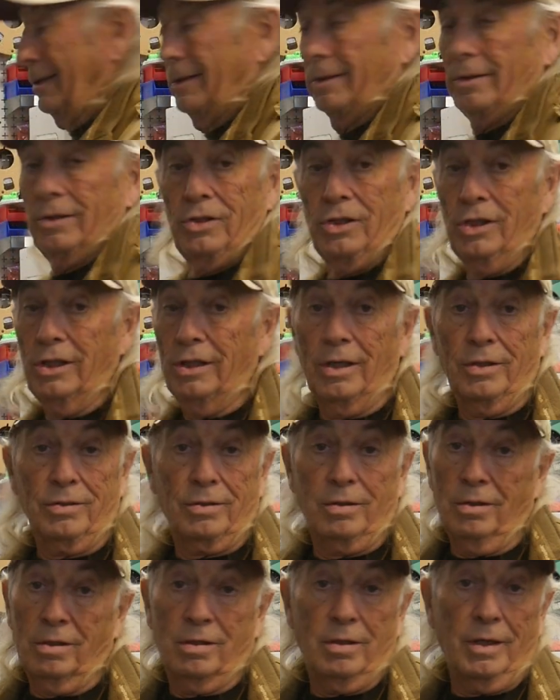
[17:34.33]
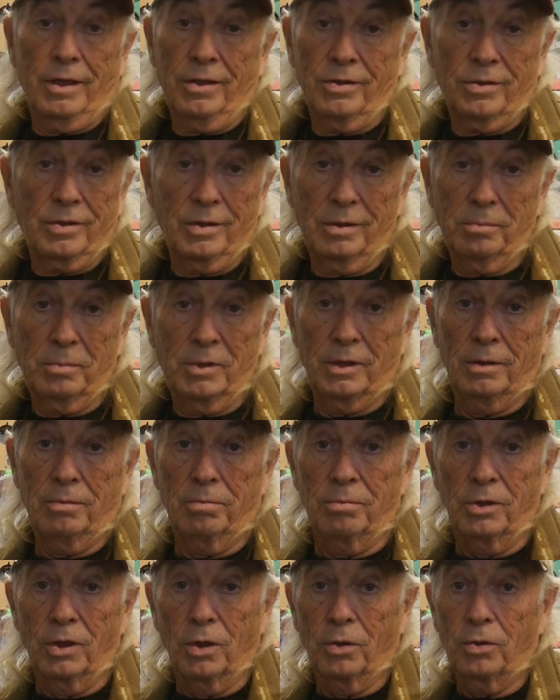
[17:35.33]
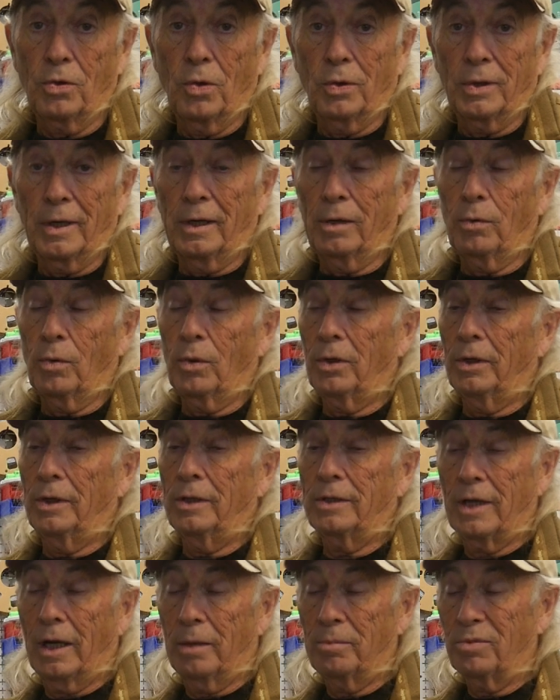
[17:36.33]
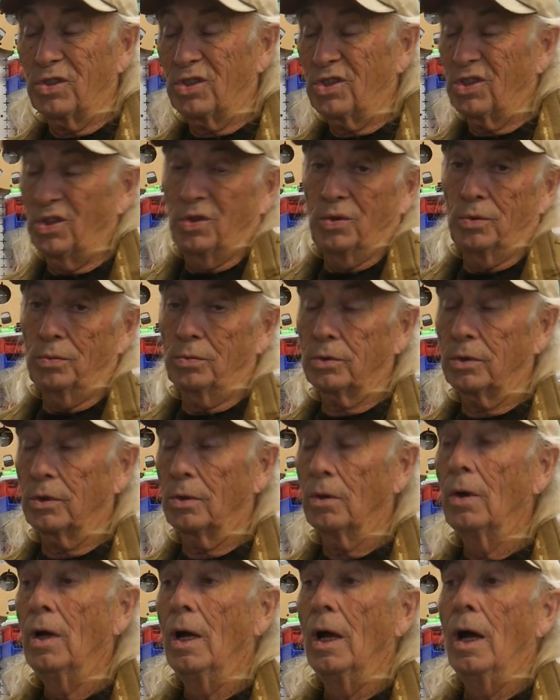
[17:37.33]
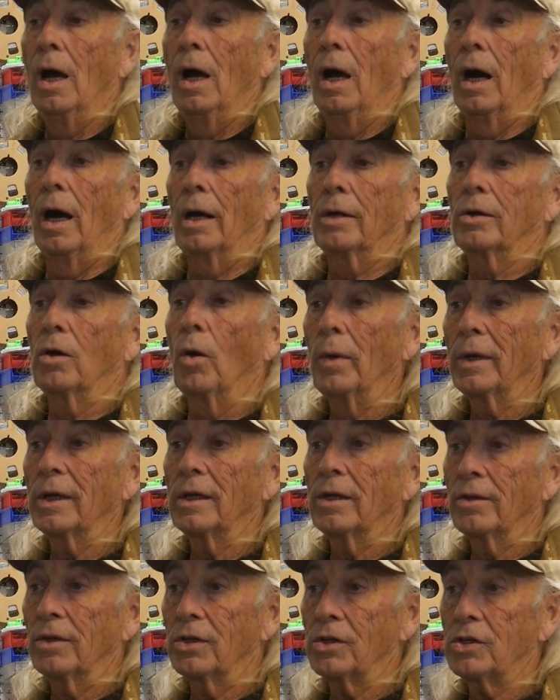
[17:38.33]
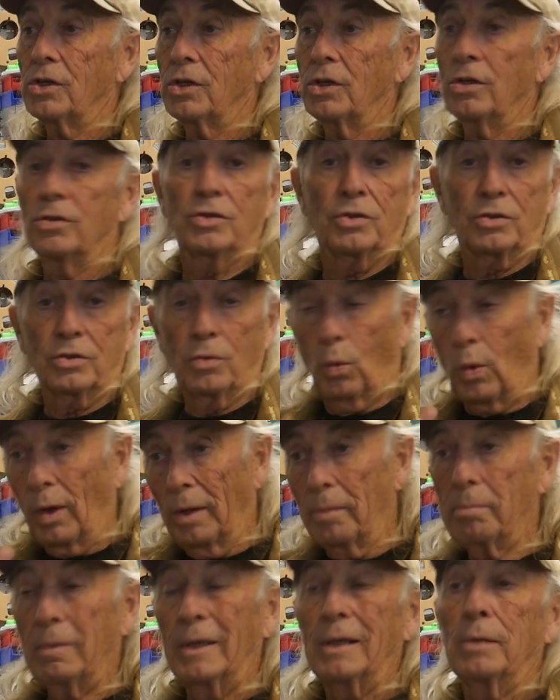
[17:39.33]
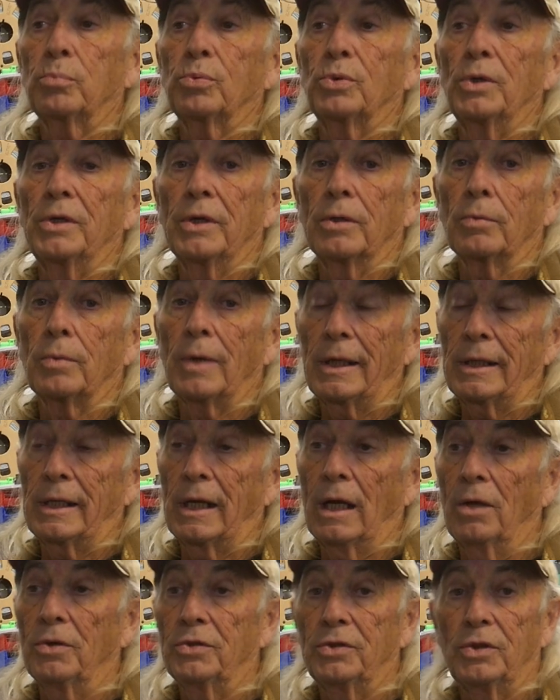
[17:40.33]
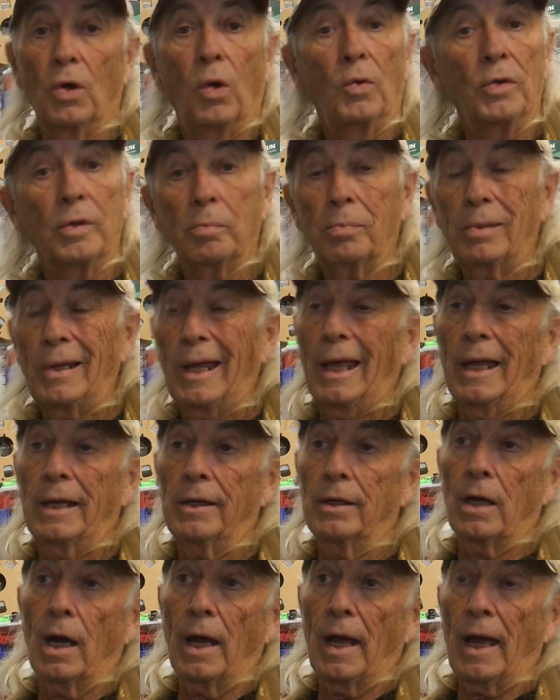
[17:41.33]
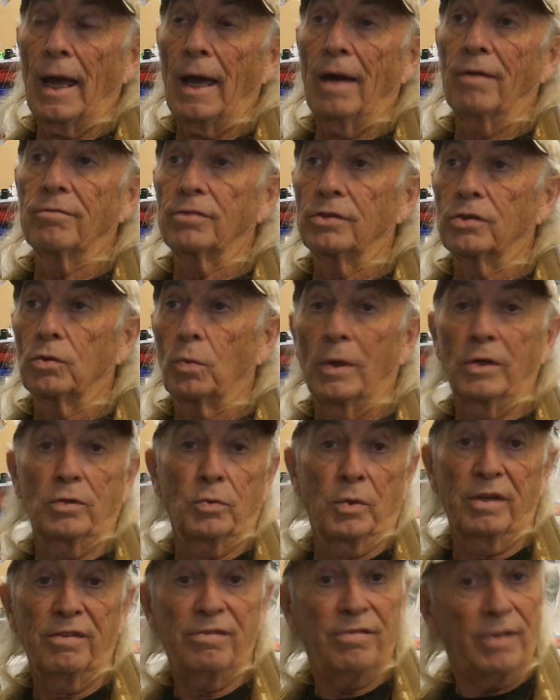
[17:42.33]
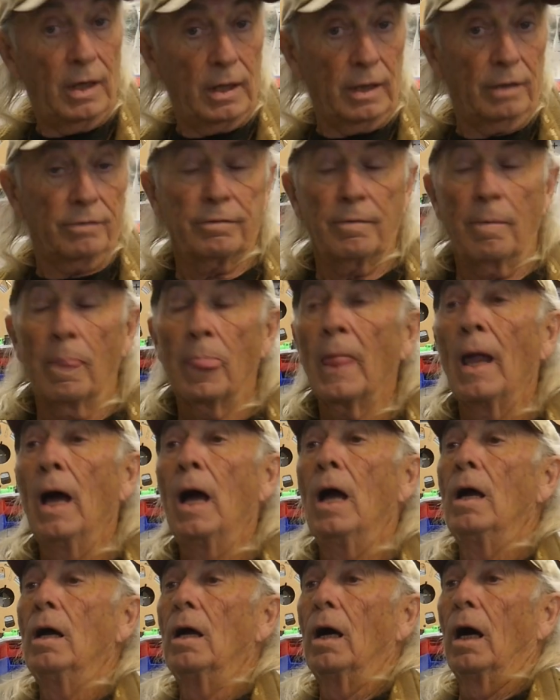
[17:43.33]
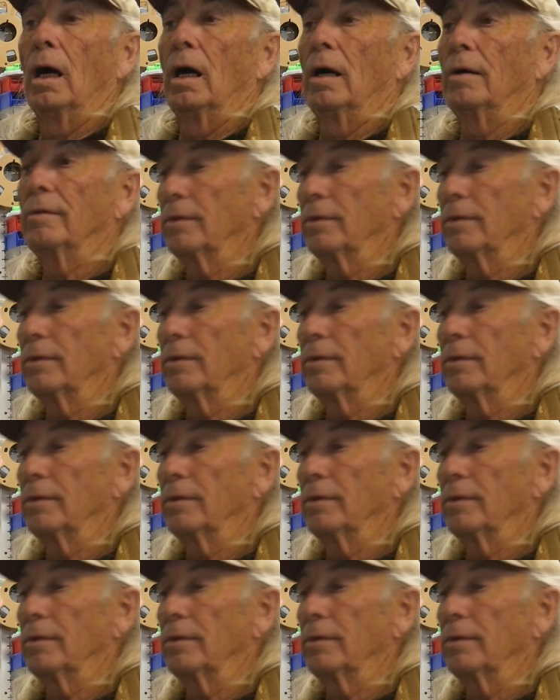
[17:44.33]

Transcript: the Cheaty doesn't look like it's going to be, you know, going anywhere anytime soon. So uh, going into this year, just the one big printer right now is the only plan I have for 2025. Uh,